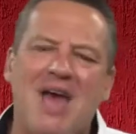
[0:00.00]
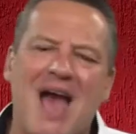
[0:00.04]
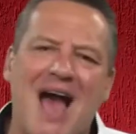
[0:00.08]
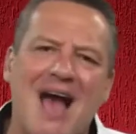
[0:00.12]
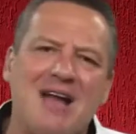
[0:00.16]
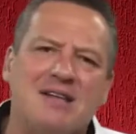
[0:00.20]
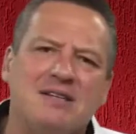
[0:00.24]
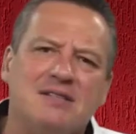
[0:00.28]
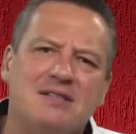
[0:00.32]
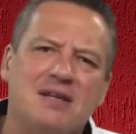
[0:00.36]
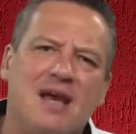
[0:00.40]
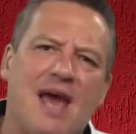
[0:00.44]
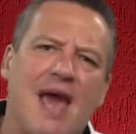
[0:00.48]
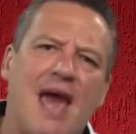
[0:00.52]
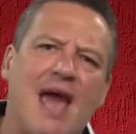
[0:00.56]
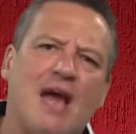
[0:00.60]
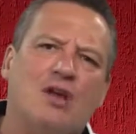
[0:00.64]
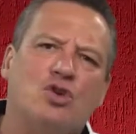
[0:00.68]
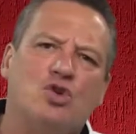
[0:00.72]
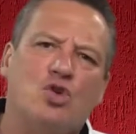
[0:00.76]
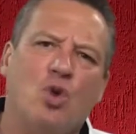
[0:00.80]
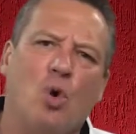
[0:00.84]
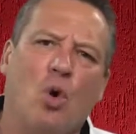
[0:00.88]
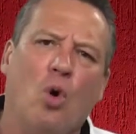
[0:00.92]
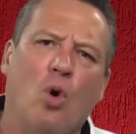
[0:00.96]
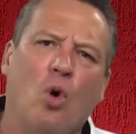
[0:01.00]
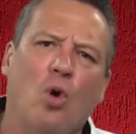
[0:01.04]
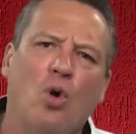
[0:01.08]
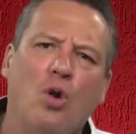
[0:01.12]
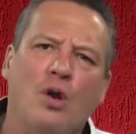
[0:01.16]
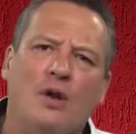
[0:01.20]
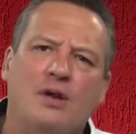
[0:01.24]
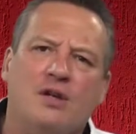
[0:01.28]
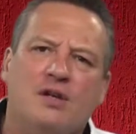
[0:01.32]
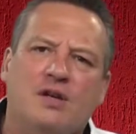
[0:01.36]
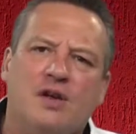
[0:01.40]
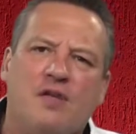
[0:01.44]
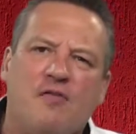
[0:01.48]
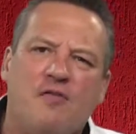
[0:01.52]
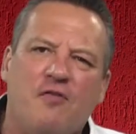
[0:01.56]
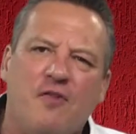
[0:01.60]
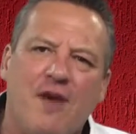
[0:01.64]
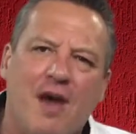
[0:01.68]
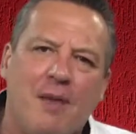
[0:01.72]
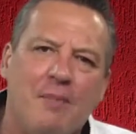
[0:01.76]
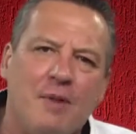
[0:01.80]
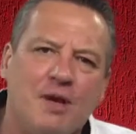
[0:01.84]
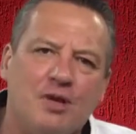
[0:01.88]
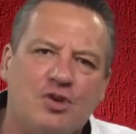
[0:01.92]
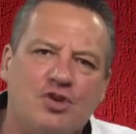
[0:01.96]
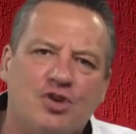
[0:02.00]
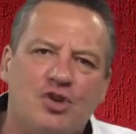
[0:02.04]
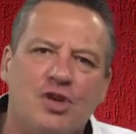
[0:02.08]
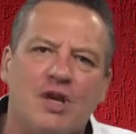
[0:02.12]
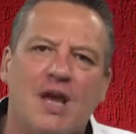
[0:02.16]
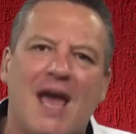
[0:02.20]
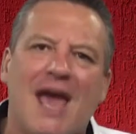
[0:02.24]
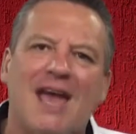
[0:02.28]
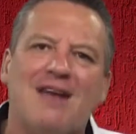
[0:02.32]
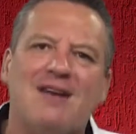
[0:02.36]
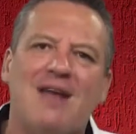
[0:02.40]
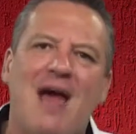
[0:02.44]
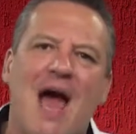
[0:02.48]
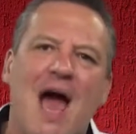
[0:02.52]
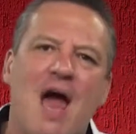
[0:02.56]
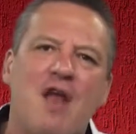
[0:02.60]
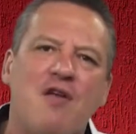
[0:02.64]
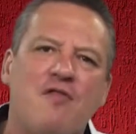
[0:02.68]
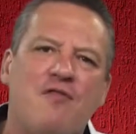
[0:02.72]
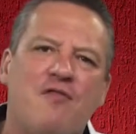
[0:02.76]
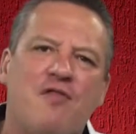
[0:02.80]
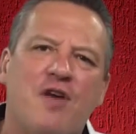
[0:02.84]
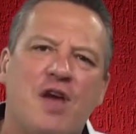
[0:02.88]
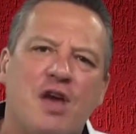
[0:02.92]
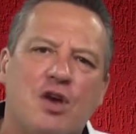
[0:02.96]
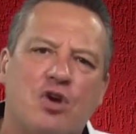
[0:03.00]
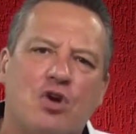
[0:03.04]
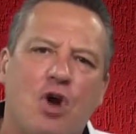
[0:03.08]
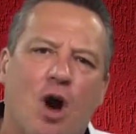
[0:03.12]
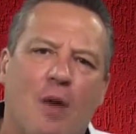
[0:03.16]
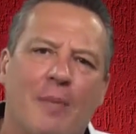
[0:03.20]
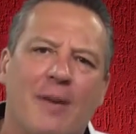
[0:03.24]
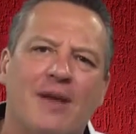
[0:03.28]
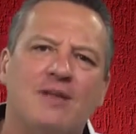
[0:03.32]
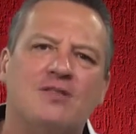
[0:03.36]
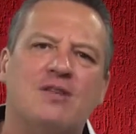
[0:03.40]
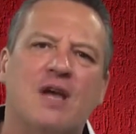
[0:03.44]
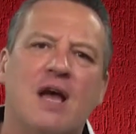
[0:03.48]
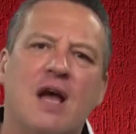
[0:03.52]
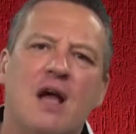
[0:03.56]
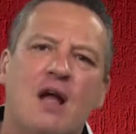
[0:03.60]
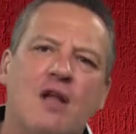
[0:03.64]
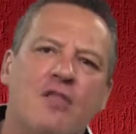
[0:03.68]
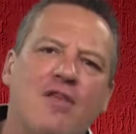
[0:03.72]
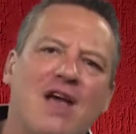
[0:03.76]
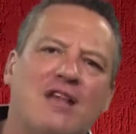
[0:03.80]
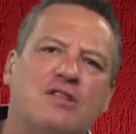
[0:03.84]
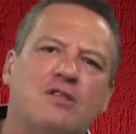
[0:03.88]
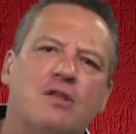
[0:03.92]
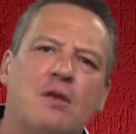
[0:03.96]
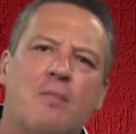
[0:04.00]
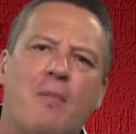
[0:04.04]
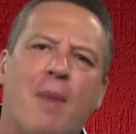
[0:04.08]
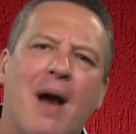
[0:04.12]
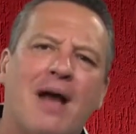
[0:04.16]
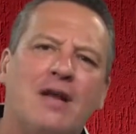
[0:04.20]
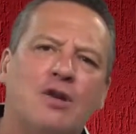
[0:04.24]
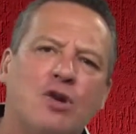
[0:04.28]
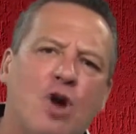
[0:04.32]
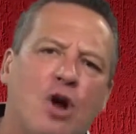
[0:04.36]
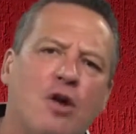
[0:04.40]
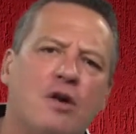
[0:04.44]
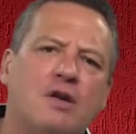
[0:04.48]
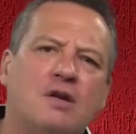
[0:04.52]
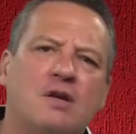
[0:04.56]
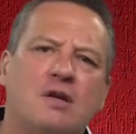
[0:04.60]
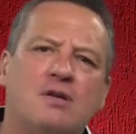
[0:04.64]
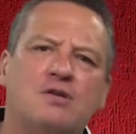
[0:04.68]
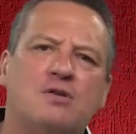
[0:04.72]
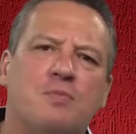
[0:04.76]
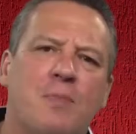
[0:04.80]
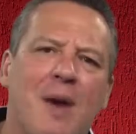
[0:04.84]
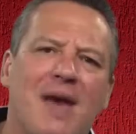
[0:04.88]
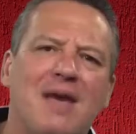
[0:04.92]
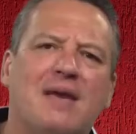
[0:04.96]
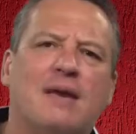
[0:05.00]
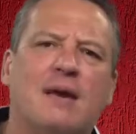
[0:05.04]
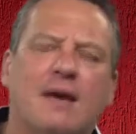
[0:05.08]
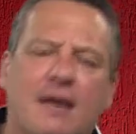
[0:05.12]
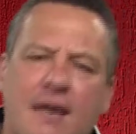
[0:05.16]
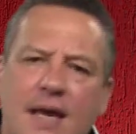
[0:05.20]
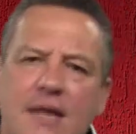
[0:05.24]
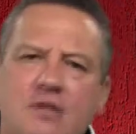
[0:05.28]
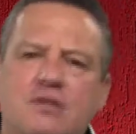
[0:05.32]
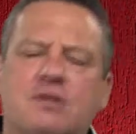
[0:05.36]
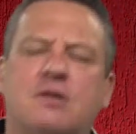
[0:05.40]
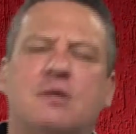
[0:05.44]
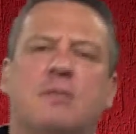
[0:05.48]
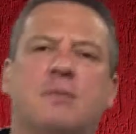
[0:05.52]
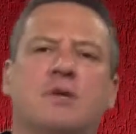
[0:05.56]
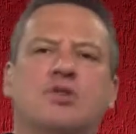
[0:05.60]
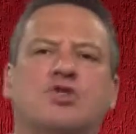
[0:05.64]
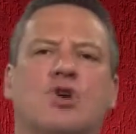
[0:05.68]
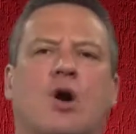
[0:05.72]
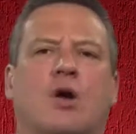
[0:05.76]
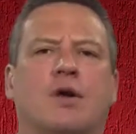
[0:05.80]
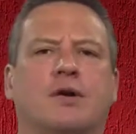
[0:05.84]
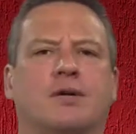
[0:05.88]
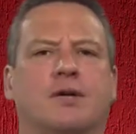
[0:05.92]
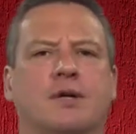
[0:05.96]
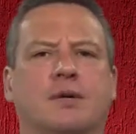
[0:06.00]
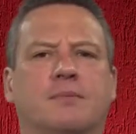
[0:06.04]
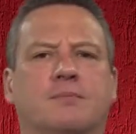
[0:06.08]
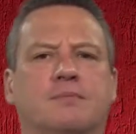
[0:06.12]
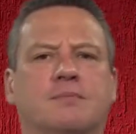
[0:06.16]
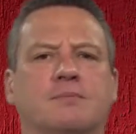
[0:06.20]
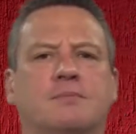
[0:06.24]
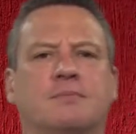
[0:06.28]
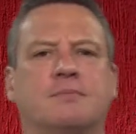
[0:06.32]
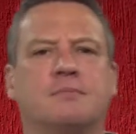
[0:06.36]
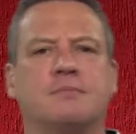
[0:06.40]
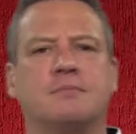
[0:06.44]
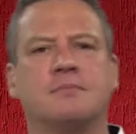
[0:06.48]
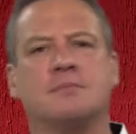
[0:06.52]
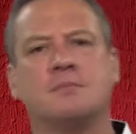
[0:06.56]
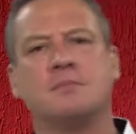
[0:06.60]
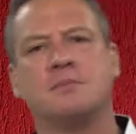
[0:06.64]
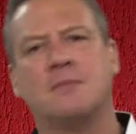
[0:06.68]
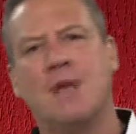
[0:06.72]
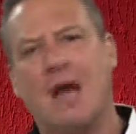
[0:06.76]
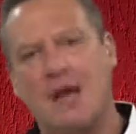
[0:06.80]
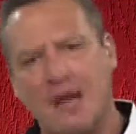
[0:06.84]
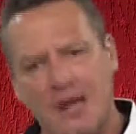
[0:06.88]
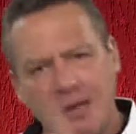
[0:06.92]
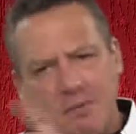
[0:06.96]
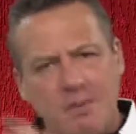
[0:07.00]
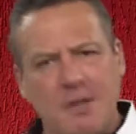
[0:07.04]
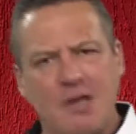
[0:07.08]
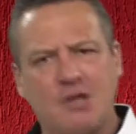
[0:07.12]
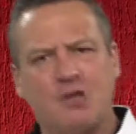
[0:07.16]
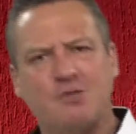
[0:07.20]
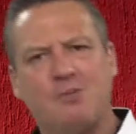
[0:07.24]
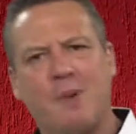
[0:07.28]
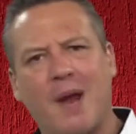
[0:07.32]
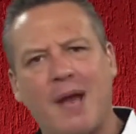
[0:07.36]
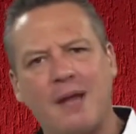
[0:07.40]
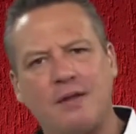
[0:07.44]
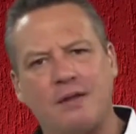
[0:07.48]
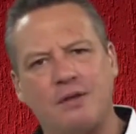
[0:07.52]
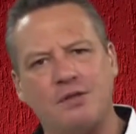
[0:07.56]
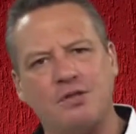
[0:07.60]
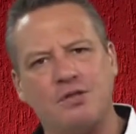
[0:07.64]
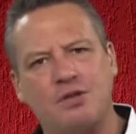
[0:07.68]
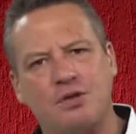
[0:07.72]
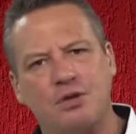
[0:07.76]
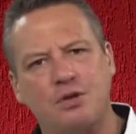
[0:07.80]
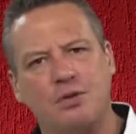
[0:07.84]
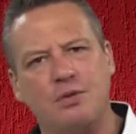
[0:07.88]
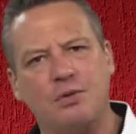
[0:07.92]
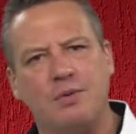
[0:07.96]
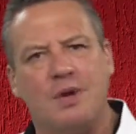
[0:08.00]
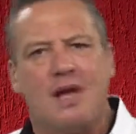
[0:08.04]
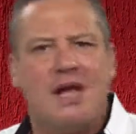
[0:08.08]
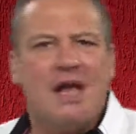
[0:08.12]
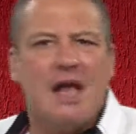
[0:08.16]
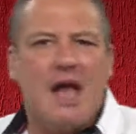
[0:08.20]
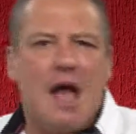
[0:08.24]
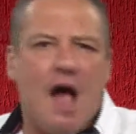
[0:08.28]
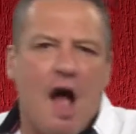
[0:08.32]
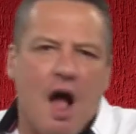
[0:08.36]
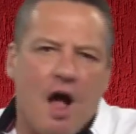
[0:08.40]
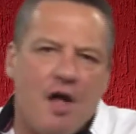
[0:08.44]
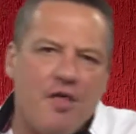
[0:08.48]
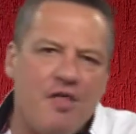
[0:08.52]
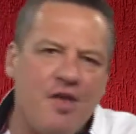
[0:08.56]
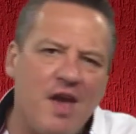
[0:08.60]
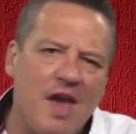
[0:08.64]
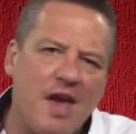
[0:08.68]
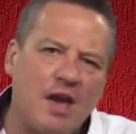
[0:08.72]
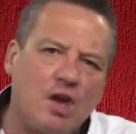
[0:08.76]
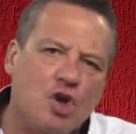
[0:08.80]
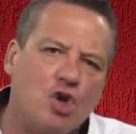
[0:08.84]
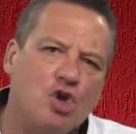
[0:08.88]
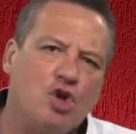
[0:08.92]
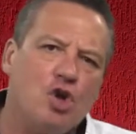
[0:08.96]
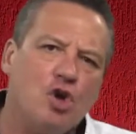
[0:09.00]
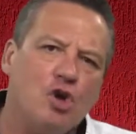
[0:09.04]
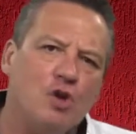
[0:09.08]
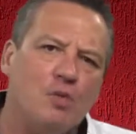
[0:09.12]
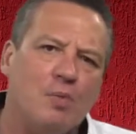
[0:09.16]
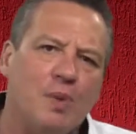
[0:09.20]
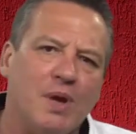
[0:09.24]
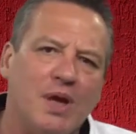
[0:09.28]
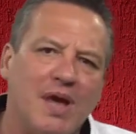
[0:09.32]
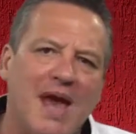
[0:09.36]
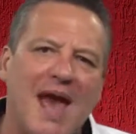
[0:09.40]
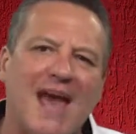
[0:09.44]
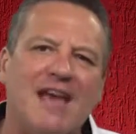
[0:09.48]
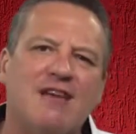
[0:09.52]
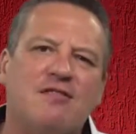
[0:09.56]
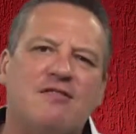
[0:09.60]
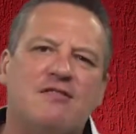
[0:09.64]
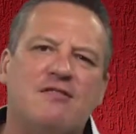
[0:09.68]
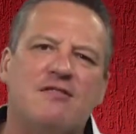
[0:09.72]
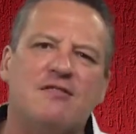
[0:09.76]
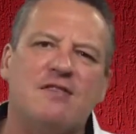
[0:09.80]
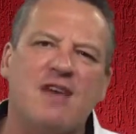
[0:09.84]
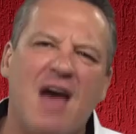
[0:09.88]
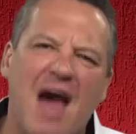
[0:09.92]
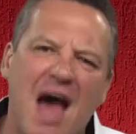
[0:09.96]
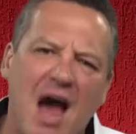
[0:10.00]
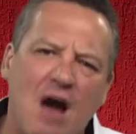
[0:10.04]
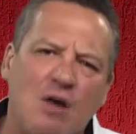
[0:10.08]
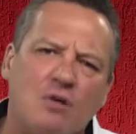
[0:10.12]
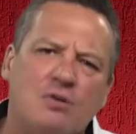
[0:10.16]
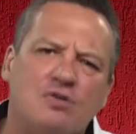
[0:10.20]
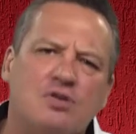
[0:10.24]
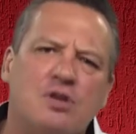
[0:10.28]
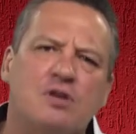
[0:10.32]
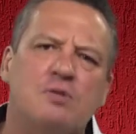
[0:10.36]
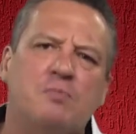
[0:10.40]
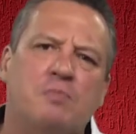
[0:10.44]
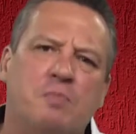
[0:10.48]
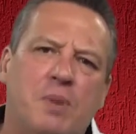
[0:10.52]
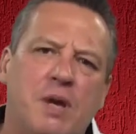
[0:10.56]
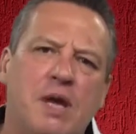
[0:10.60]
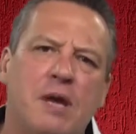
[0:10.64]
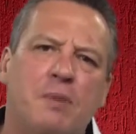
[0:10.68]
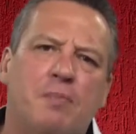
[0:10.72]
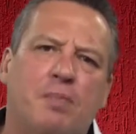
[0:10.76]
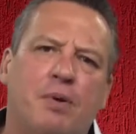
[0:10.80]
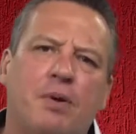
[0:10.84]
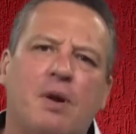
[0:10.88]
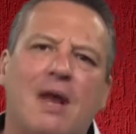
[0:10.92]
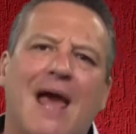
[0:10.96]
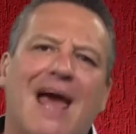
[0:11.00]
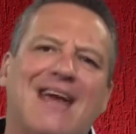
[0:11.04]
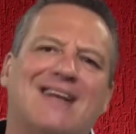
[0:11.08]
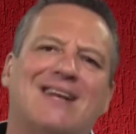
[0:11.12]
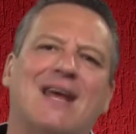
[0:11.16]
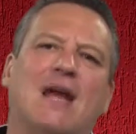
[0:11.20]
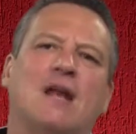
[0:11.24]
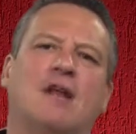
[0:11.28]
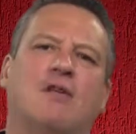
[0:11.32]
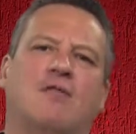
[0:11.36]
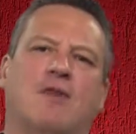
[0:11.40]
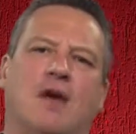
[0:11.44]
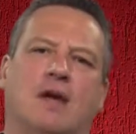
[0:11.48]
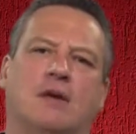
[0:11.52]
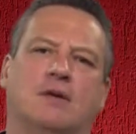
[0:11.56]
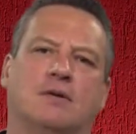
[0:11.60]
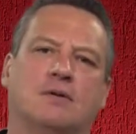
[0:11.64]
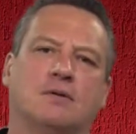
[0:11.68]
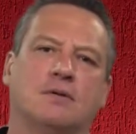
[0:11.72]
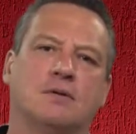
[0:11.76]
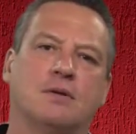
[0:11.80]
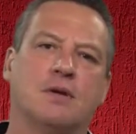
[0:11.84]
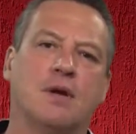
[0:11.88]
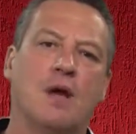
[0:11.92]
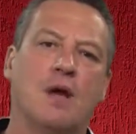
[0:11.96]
counteract all defamatory and unfair comments that the minorities make against the majority. Now let me explain this to you. There could be 1,000 people at an event,